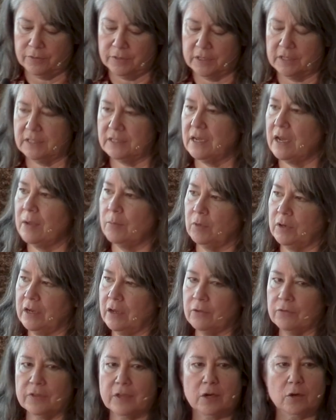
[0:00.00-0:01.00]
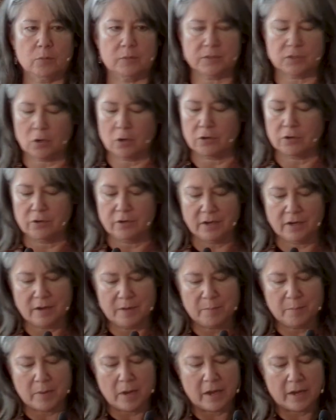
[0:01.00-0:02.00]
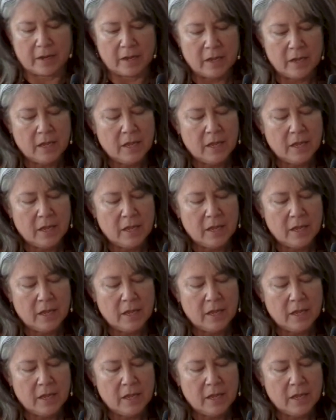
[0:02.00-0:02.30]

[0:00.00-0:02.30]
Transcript: in a time when healthcare was harder to come by.